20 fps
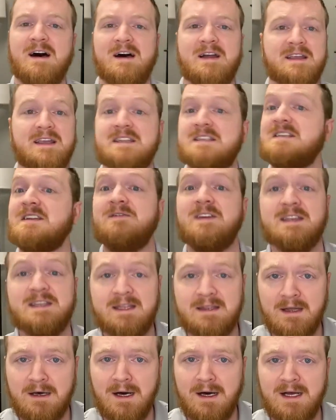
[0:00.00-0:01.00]
gets to visit
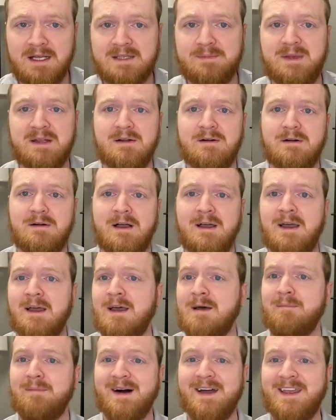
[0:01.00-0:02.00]
in the hospital.
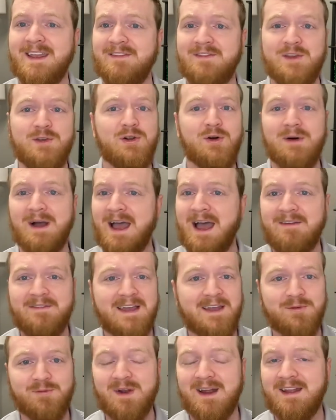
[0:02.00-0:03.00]
But if you don't have
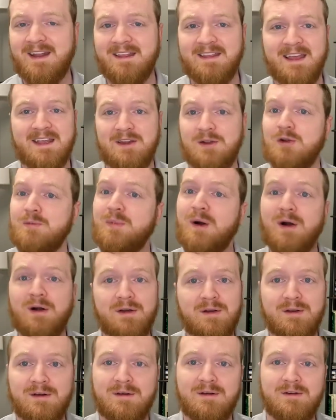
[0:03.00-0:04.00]
that in writing, that your
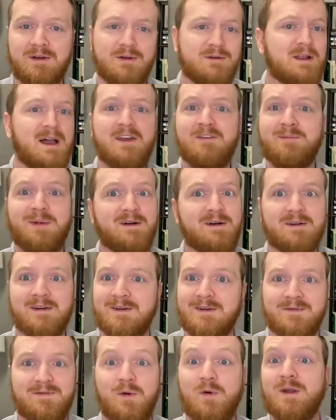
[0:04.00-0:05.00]
partner, your life
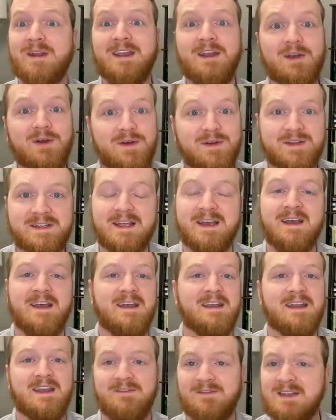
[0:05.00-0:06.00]
partner of 40 years
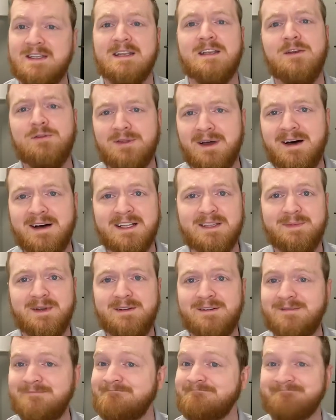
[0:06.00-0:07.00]
can visit you in the
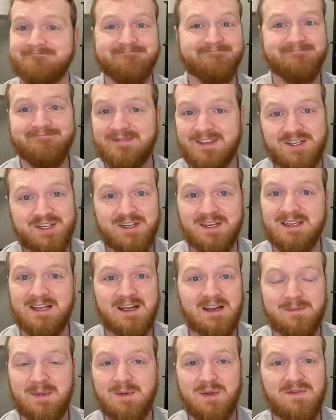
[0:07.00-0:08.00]
hospital, she's not
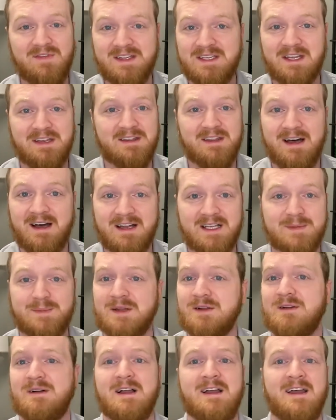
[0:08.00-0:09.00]
going to be able to visit you in the
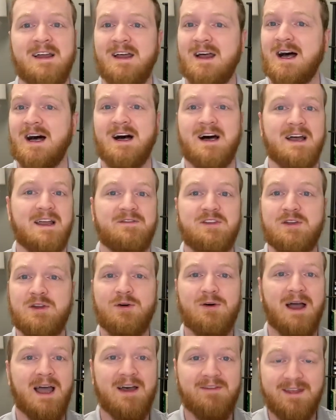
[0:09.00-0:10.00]
hospital. If you
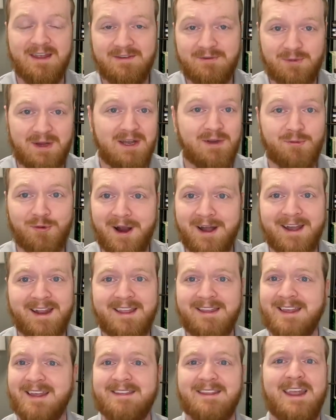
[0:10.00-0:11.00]
don't have it in
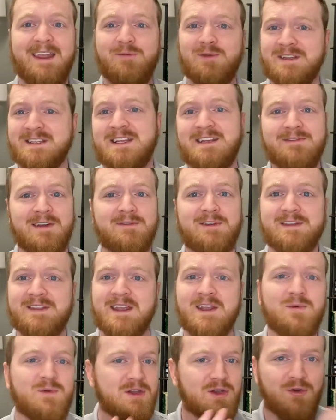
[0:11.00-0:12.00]
writing that they receive
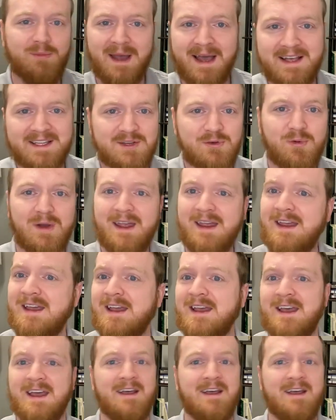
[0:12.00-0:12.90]
everything when you pass away,